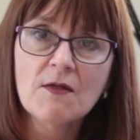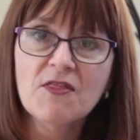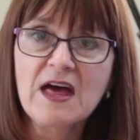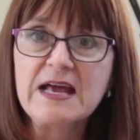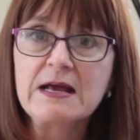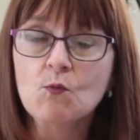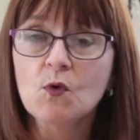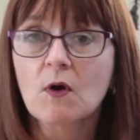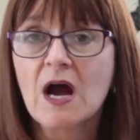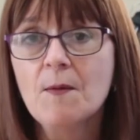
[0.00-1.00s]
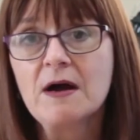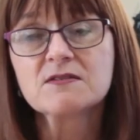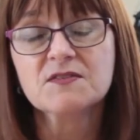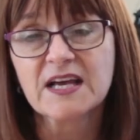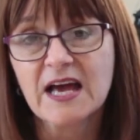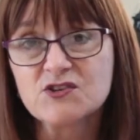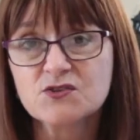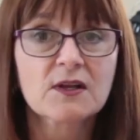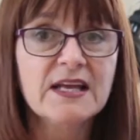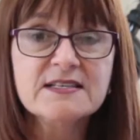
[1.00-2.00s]
They will come out of an
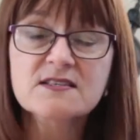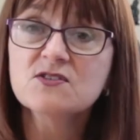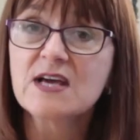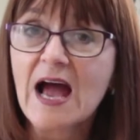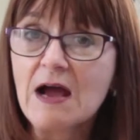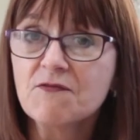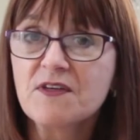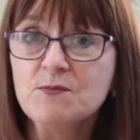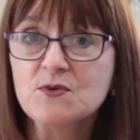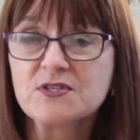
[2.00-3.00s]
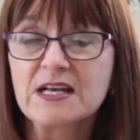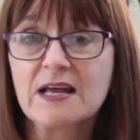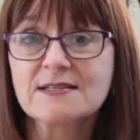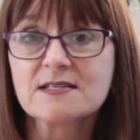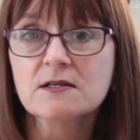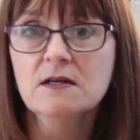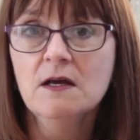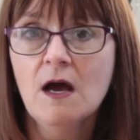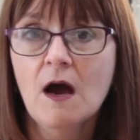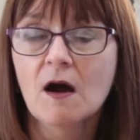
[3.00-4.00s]
occasional lesson to have their music lesson.
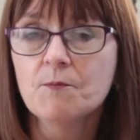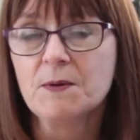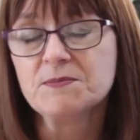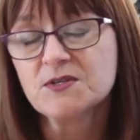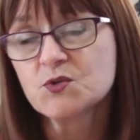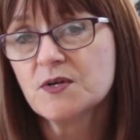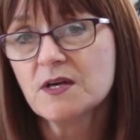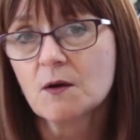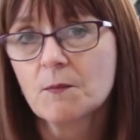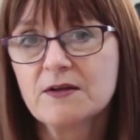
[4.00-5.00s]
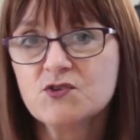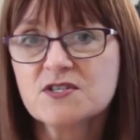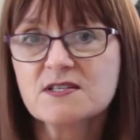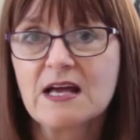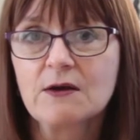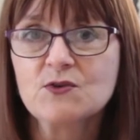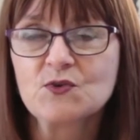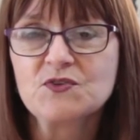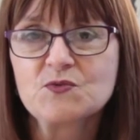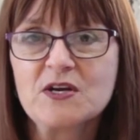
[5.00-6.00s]
I bumped into a young man just now who's
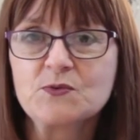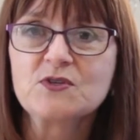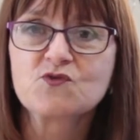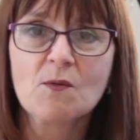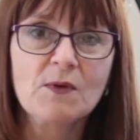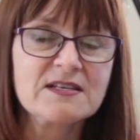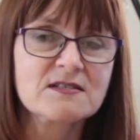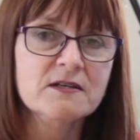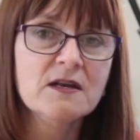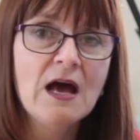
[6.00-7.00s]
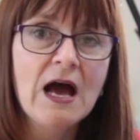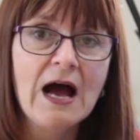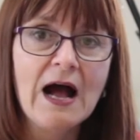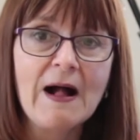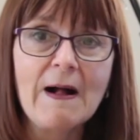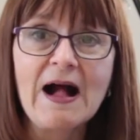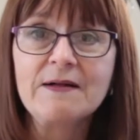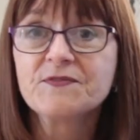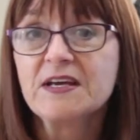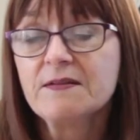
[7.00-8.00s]
on his way to his drum lesson,
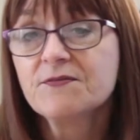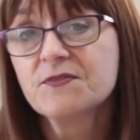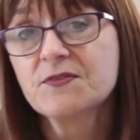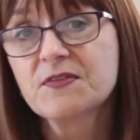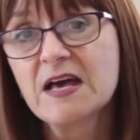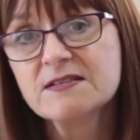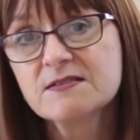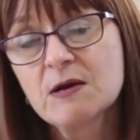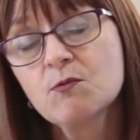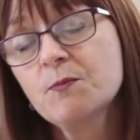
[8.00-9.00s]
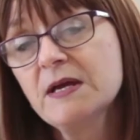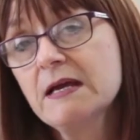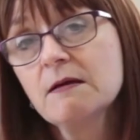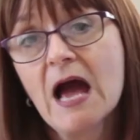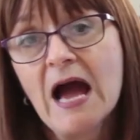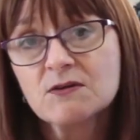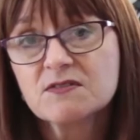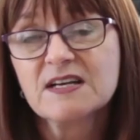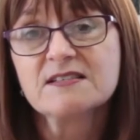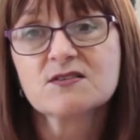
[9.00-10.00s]
and they will be out
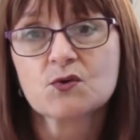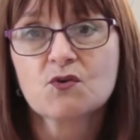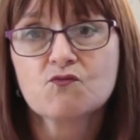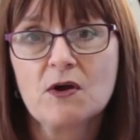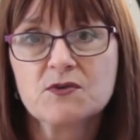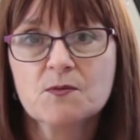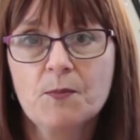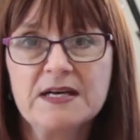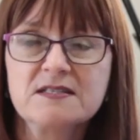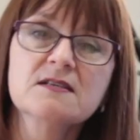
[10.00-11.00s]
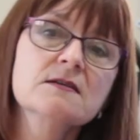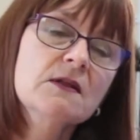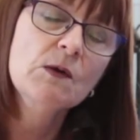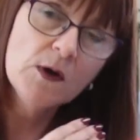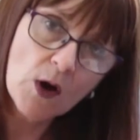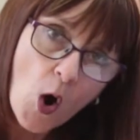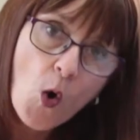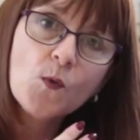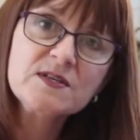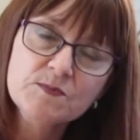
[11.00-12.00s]
of lessons on a rota basis, so they won't
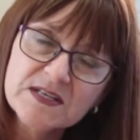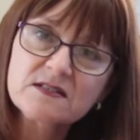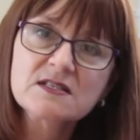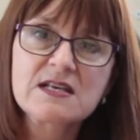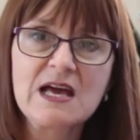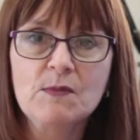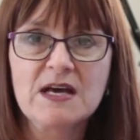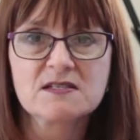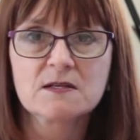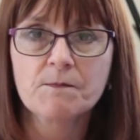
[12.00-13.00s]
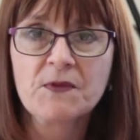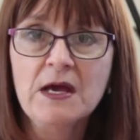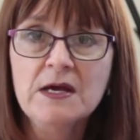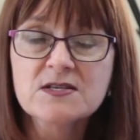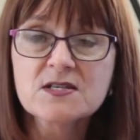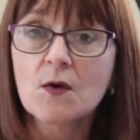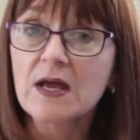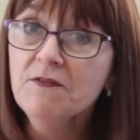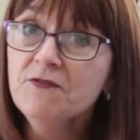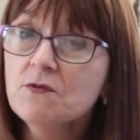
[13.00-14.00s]
always miss the same lesson. So
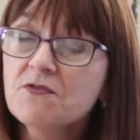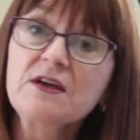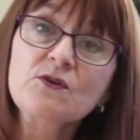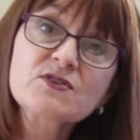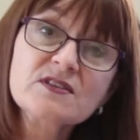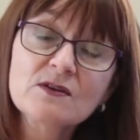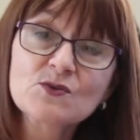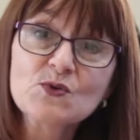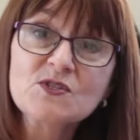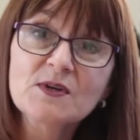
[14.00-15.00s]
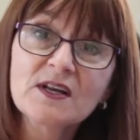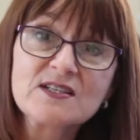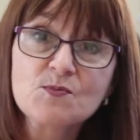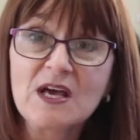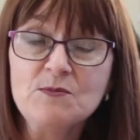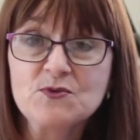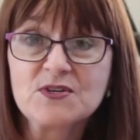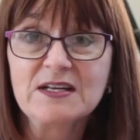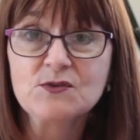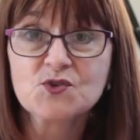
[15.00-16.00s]
if you think your son and daughter would like to play a
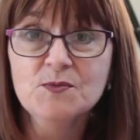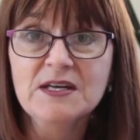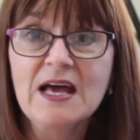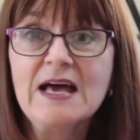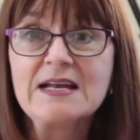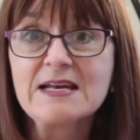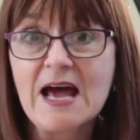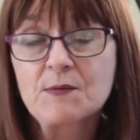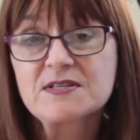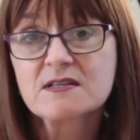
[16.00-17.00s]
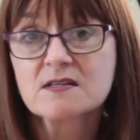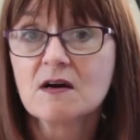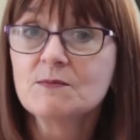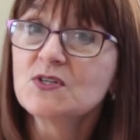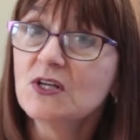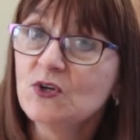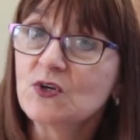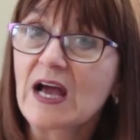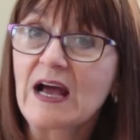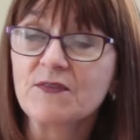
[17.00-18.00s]
musical instrument, now is the time to
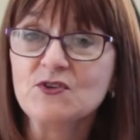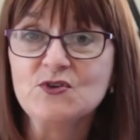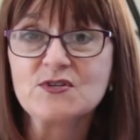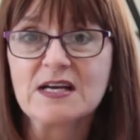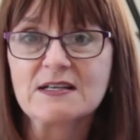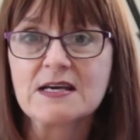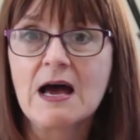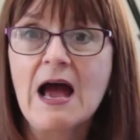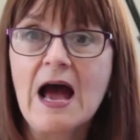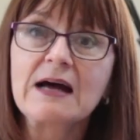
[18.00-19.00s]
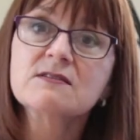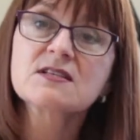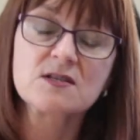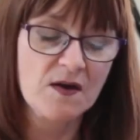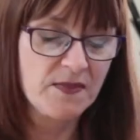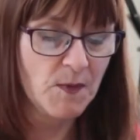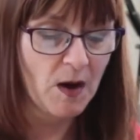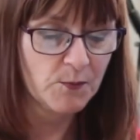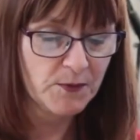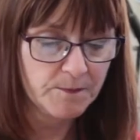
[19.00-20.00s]
look at the newsletter and sign them
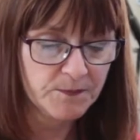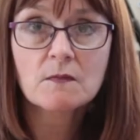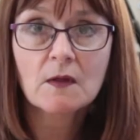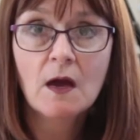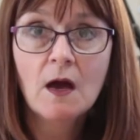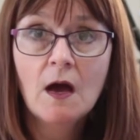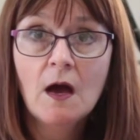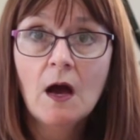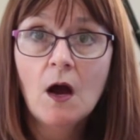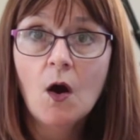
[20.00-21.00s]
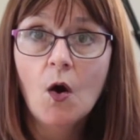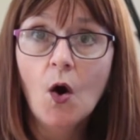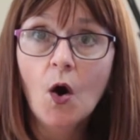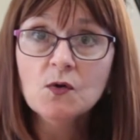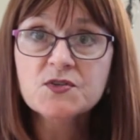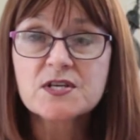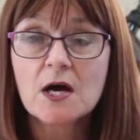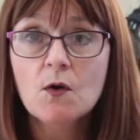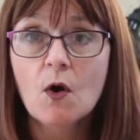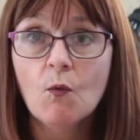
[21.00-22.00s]
up.
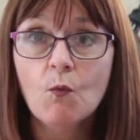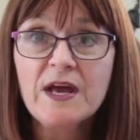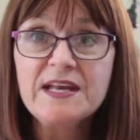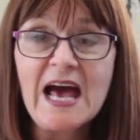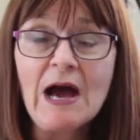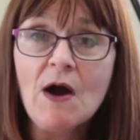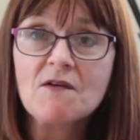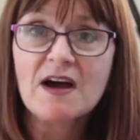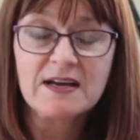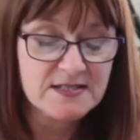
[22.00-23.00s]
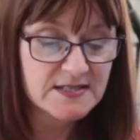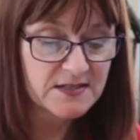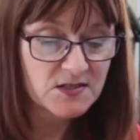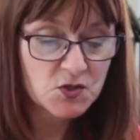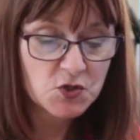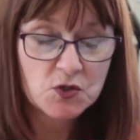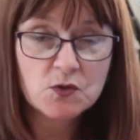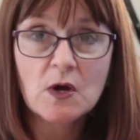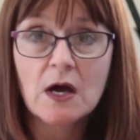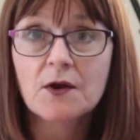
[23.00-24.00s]
Also, we now have access
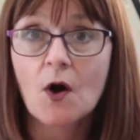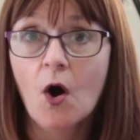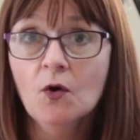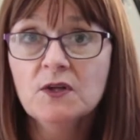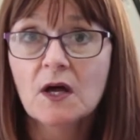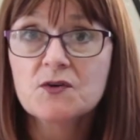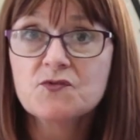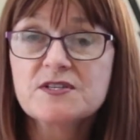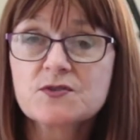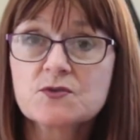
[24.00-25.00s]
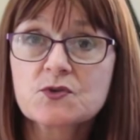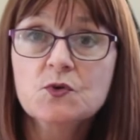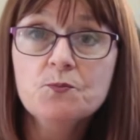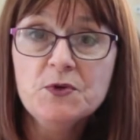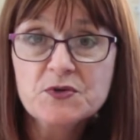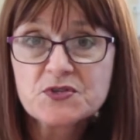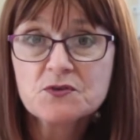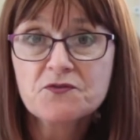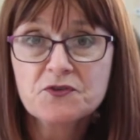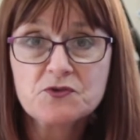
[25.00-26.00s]
to an online resource called
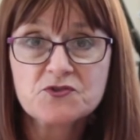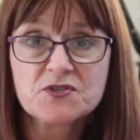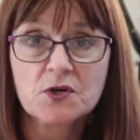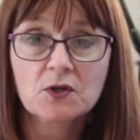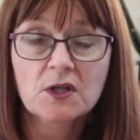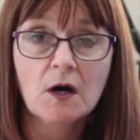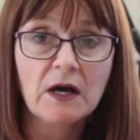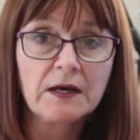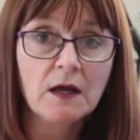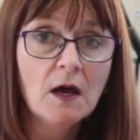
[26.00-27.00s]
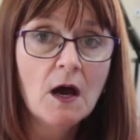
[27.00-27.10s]
Musical Futures Online.